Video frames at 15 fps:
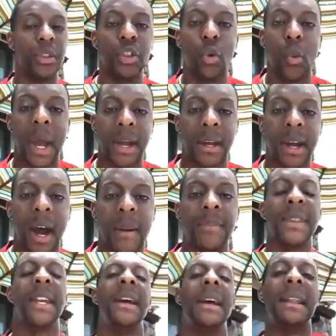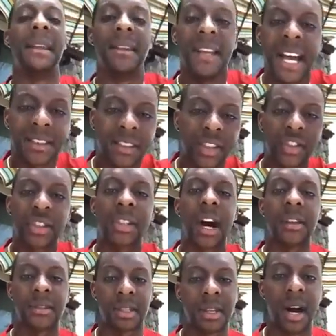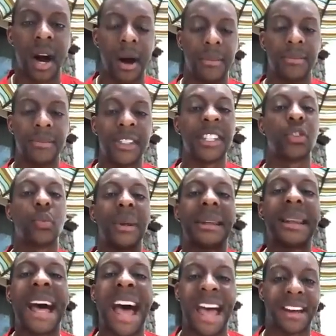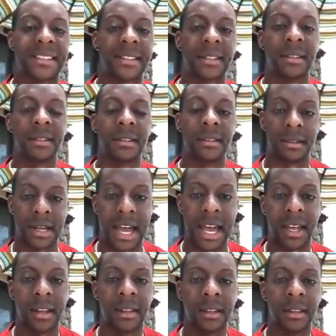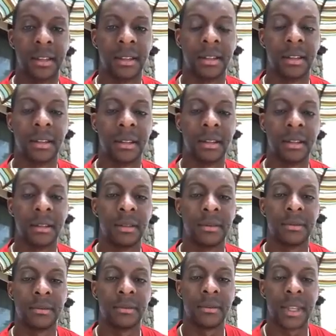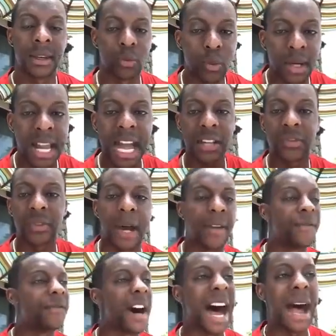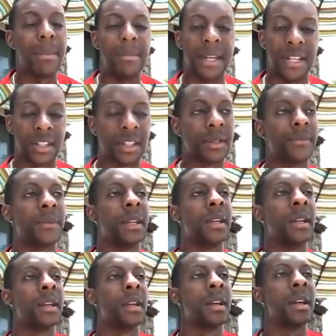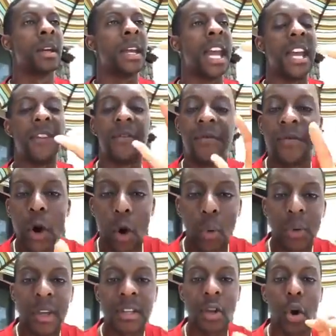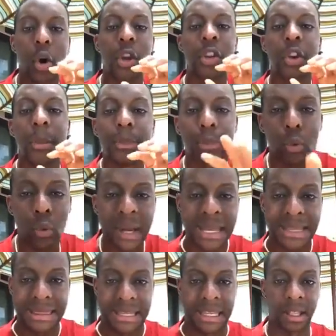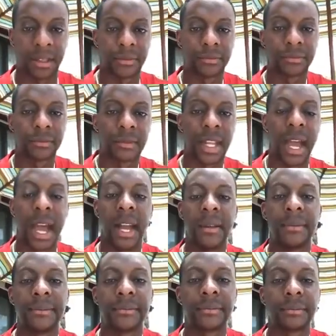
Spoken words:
when you wake up, let those thoughts come. Just relax, okay? Relax for like 5 minutes and focus on your breathing, okay?